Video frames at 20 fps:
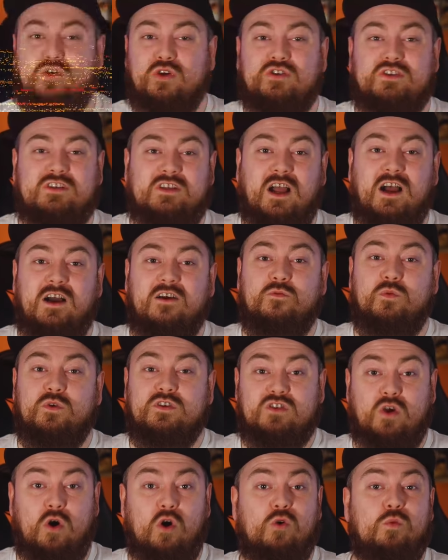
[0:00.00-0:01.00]
Gustave
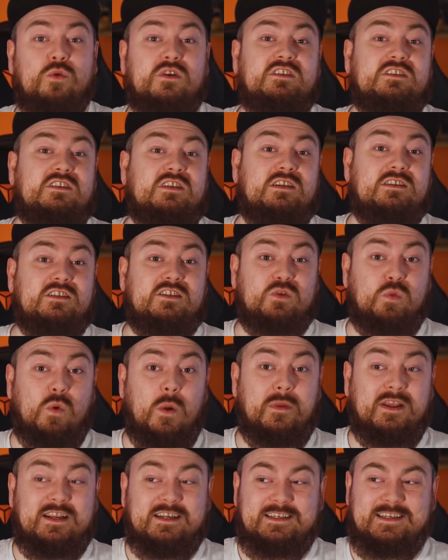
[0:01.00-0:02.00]
was always seen
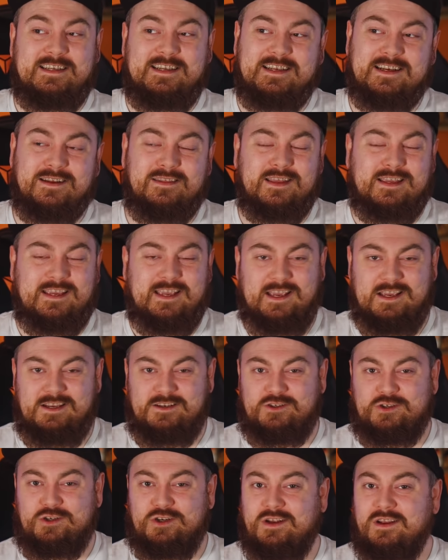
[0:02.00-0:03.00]
swimming near the
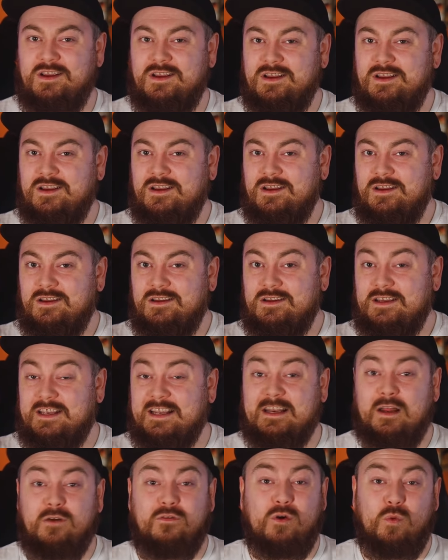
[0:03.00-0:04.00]
cage,
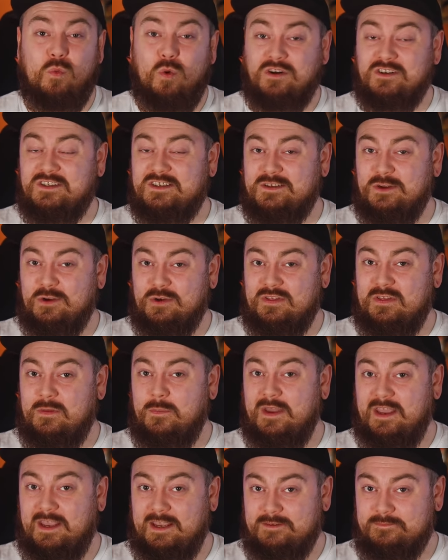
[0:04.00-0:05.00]
he never once took the
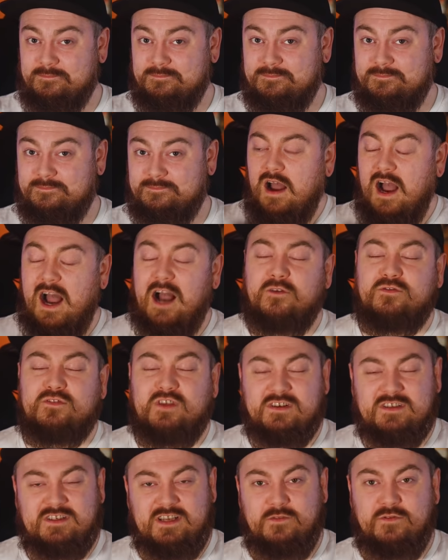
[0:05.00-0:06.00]
bait.
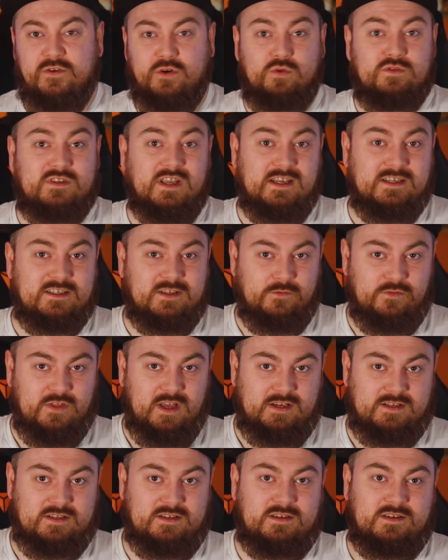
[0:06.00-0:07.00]
After several days of
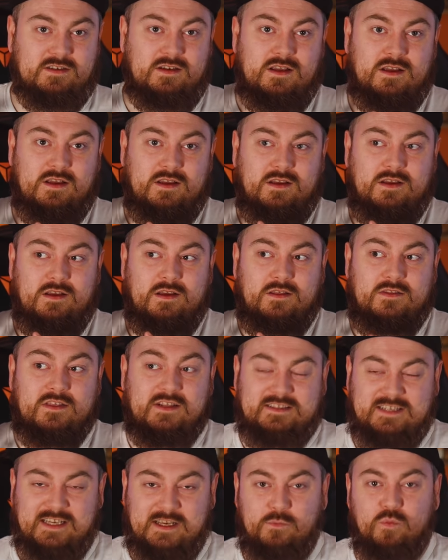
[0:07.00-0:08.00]
this,
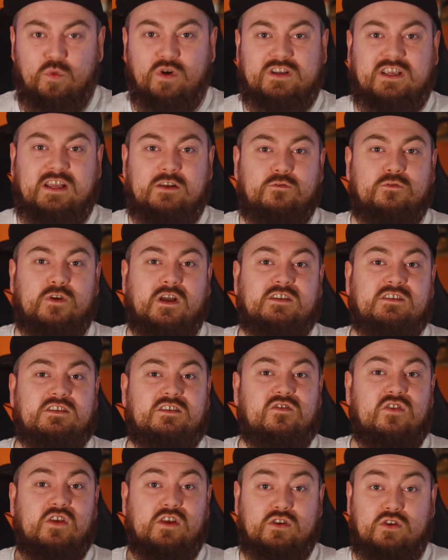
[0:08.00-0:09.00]
the team were
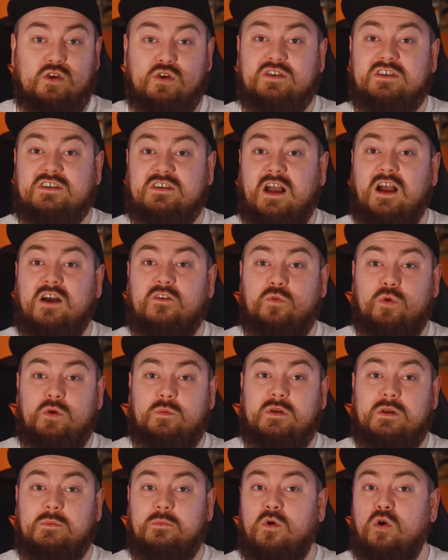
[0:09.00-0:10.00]
convinced that Gustave would
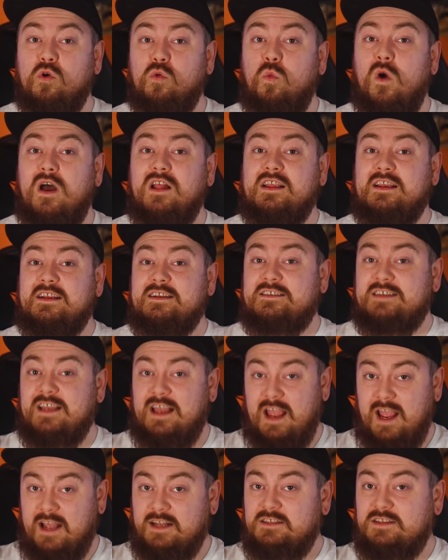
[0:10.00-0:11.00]
be more willing
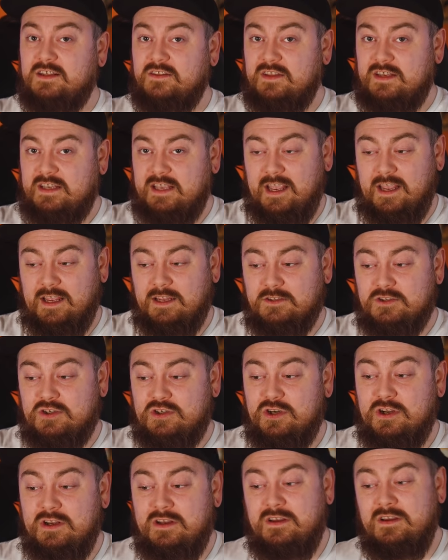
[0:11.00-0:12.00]
to enter the
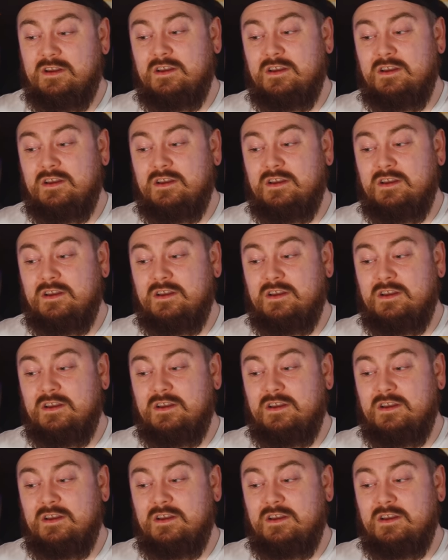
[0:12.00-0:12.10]
cage